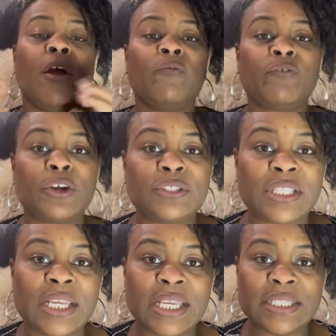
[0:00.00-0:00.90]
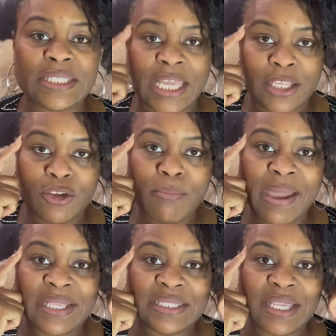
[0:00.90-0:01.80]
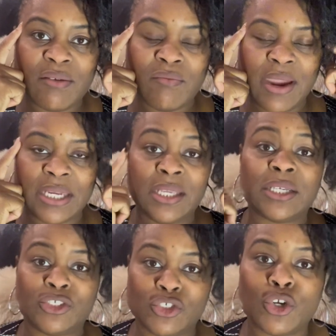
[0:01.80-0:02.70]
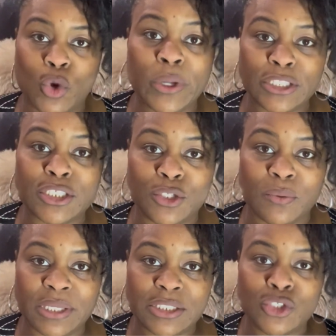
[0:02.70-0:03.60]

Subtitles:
First thing is getting your mindset ready, because you're going to do it.